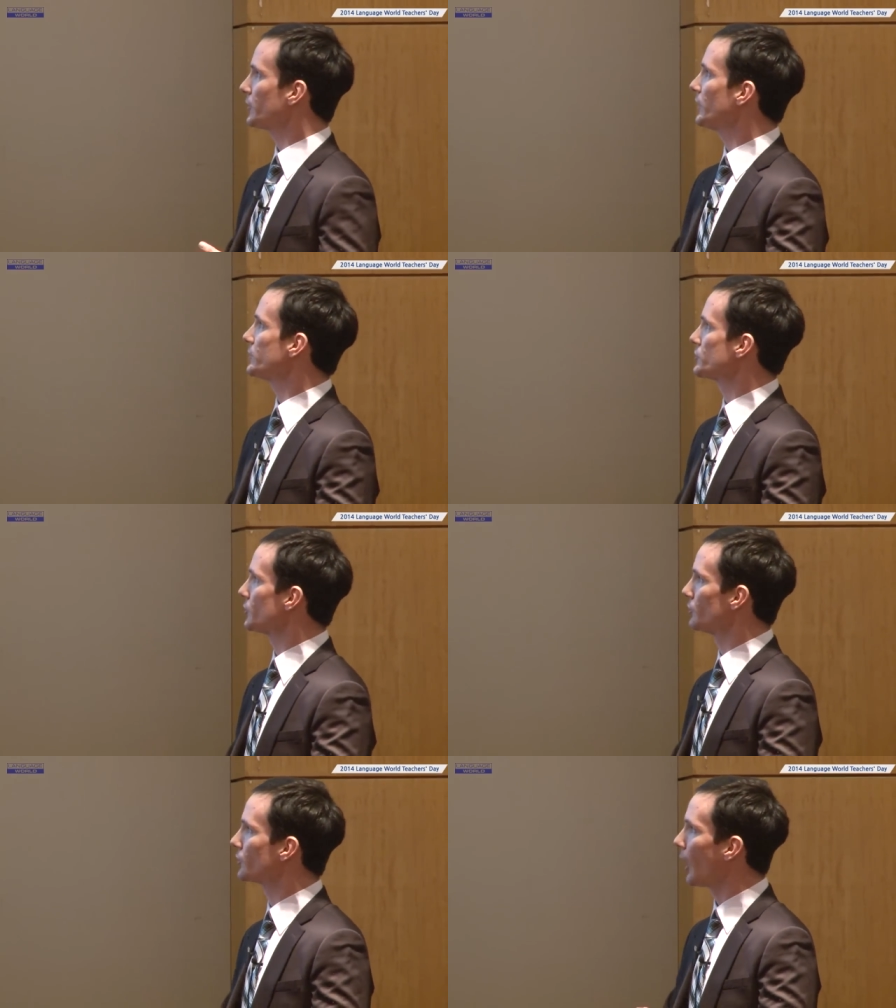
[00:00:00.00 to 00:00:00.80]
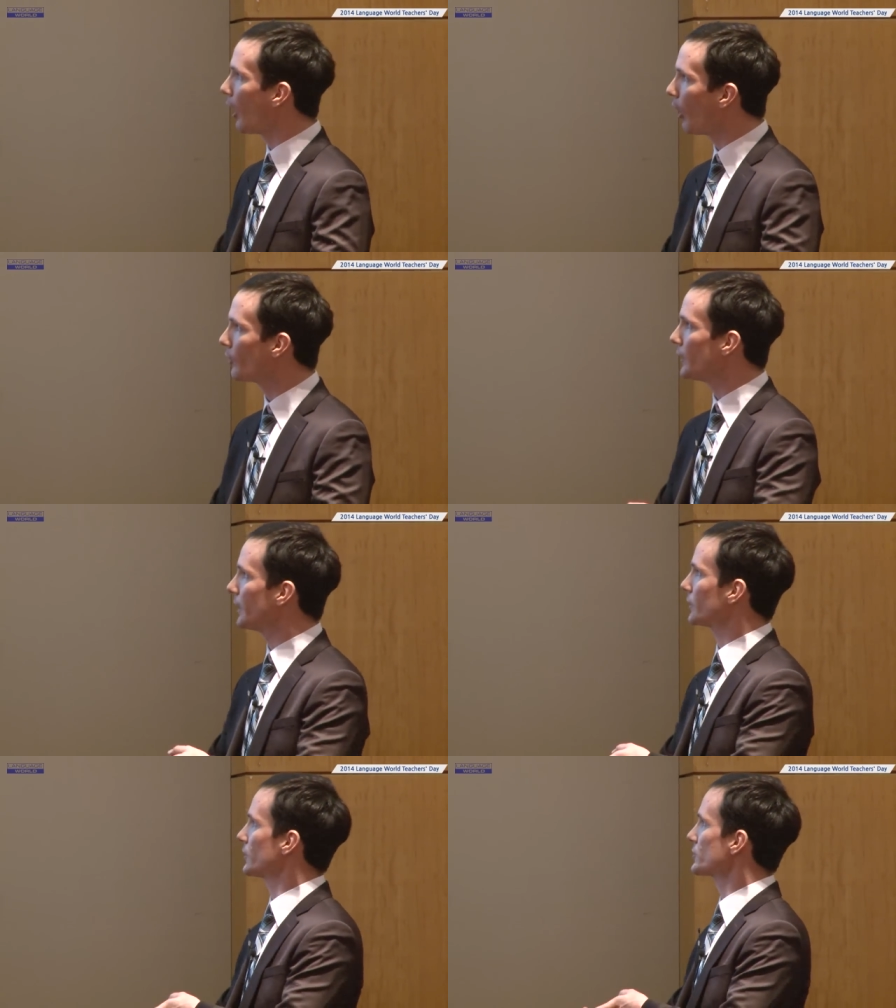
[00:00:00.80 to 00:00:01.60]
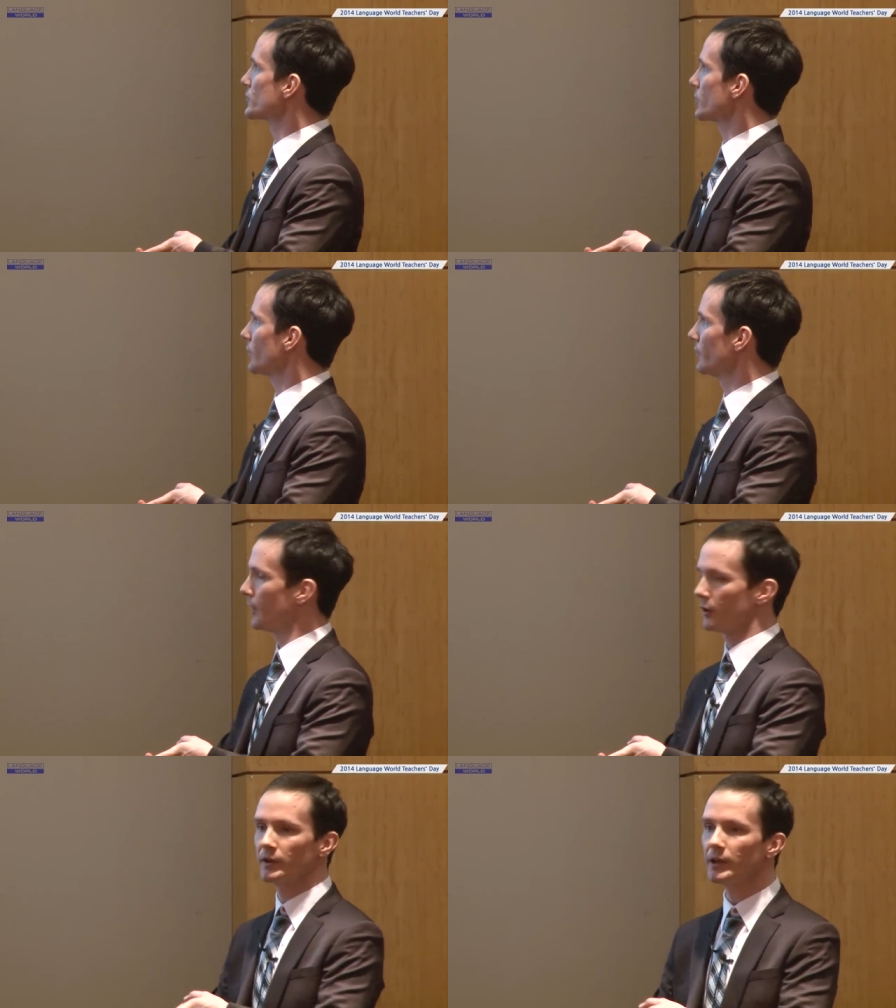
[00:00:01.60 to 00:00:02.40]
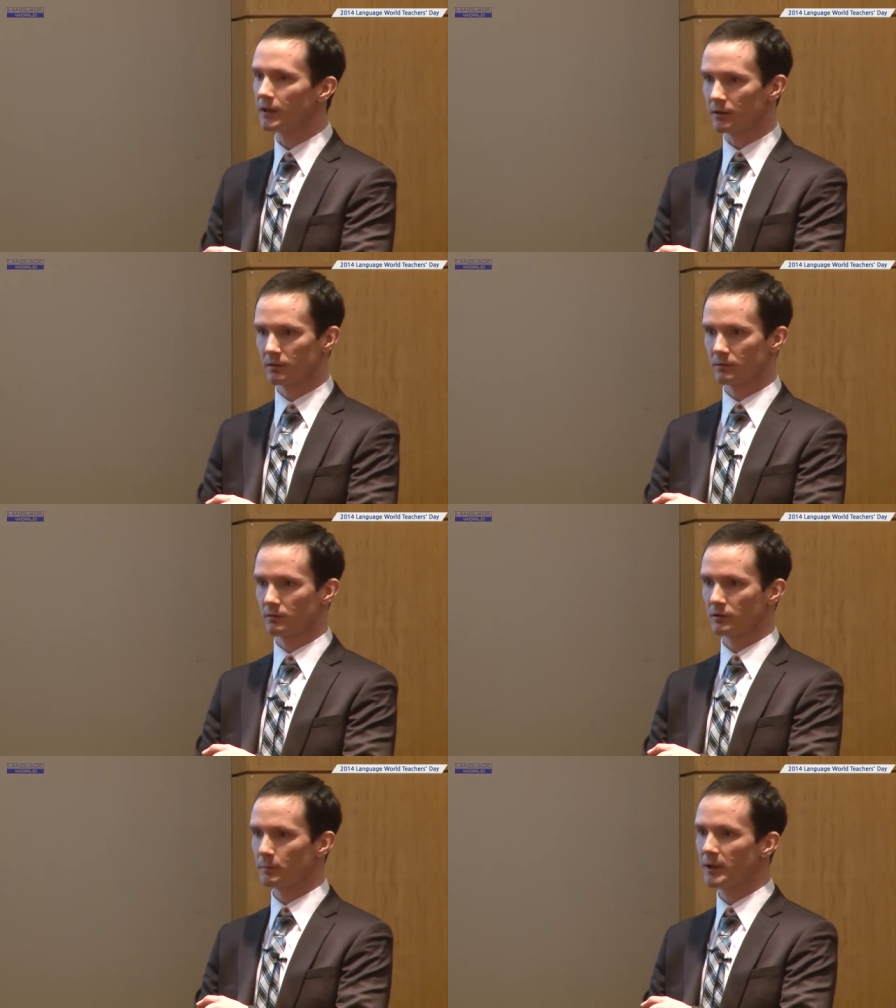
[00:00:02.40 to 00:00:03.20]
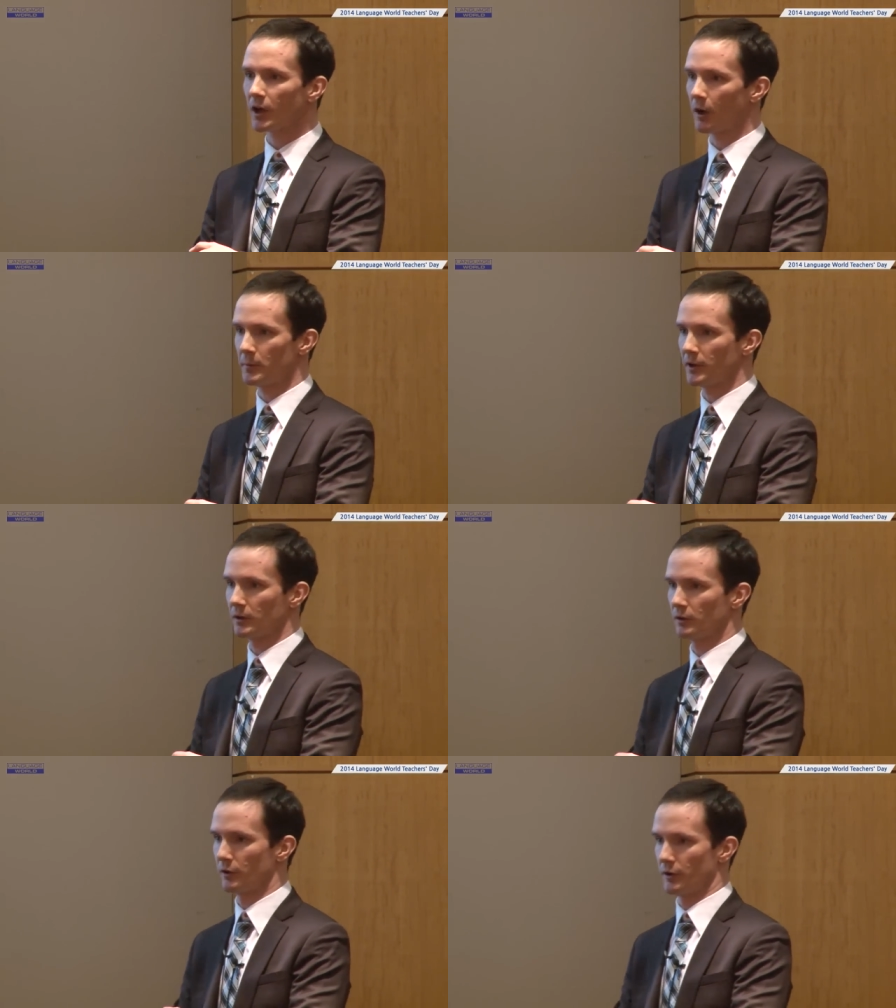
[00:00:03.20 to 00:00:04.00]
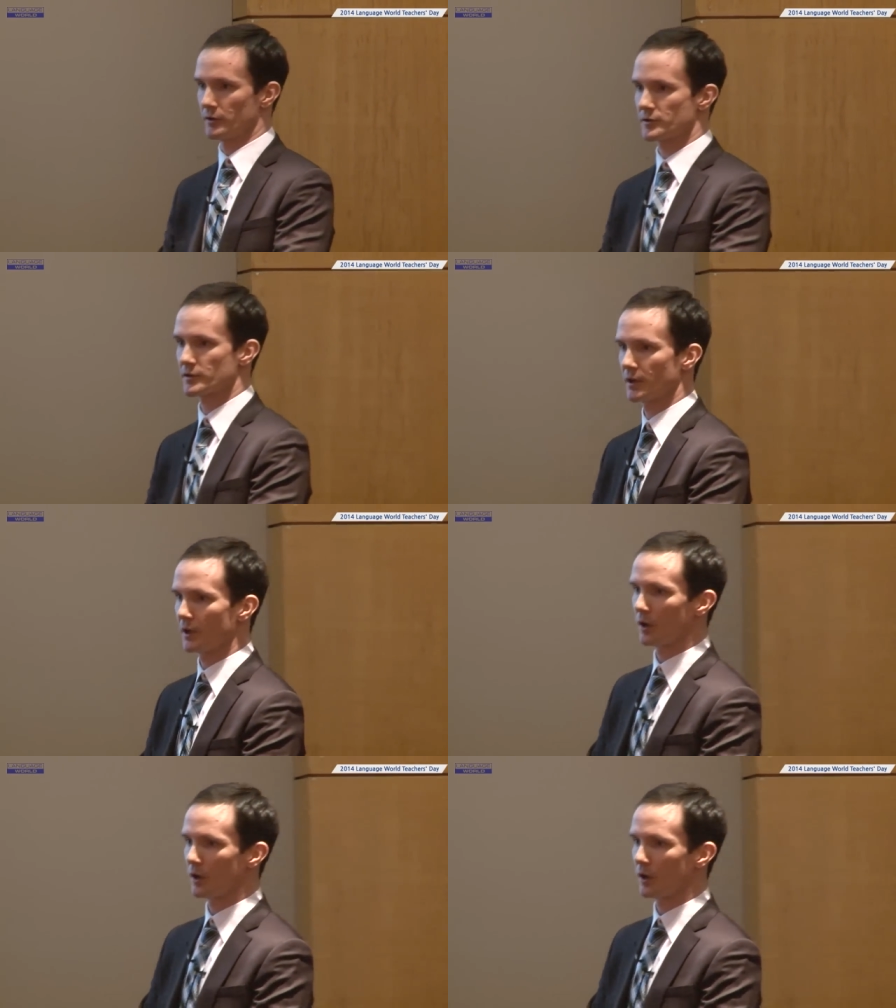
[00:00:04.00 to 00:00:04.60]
teach students all the English they'll need to be competent learners.